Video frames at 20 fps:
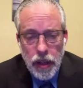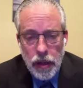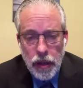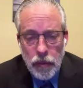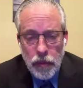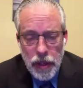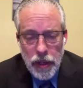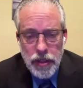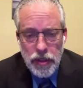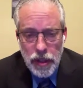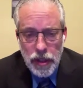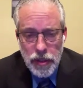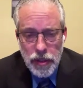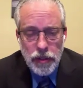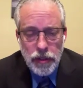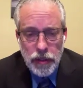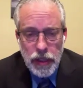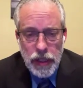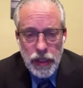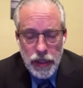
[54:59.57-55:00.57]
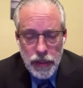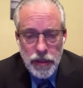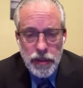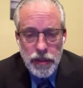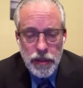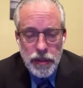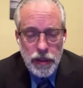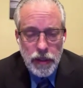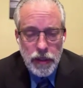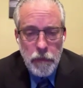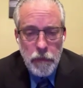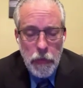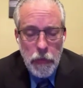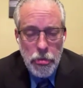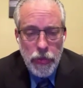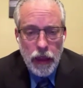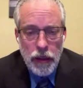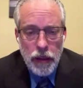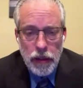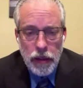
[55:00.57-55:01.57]
Westchester
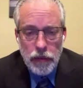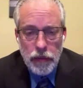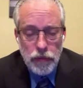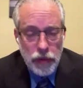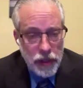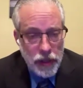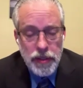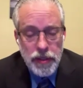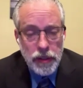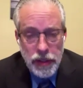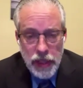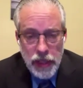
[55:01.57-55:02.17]
runs